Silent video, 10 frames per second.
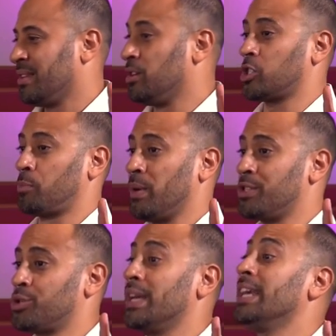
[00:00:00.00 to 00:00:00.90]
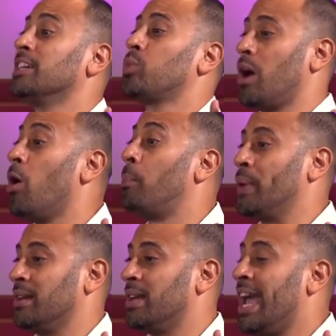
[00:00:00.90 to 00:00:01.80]
Your spiritual ears were
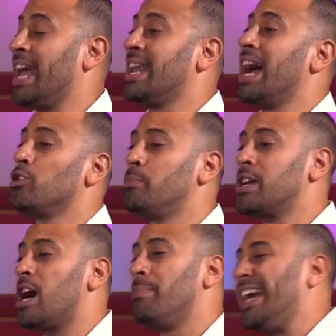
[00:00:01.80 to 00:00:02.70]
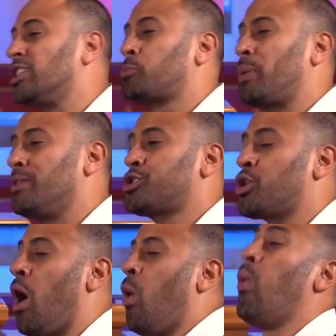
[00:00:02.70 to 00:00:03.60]
open, and now you become a
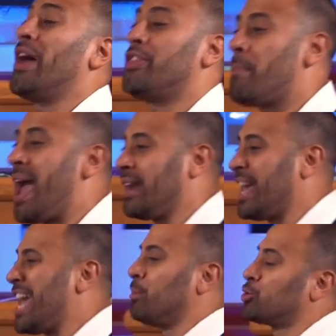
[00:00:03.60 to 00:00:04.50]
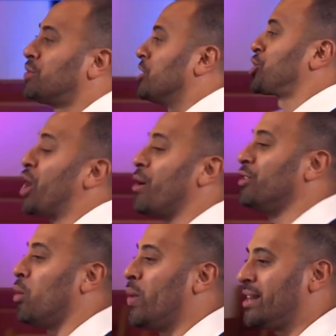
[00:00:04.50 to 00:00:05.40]
spiritual weatherman, able to discern
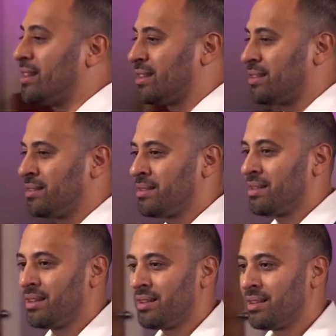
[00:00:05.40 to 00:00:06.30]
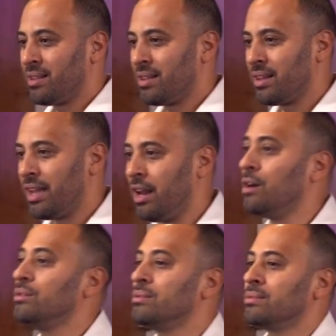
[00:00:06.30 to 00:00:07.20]
the wind.
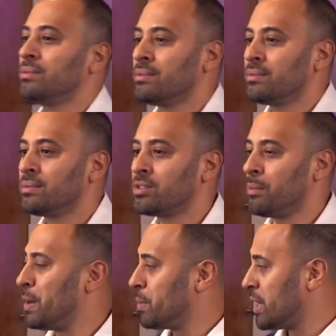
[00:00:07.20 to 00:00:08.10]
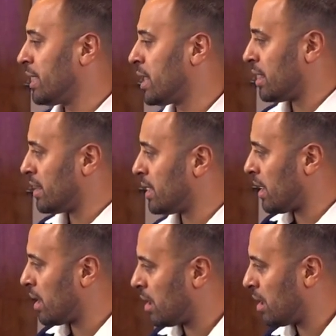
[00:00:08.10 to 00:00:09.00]
Hello? Some people didn't get that. They're like,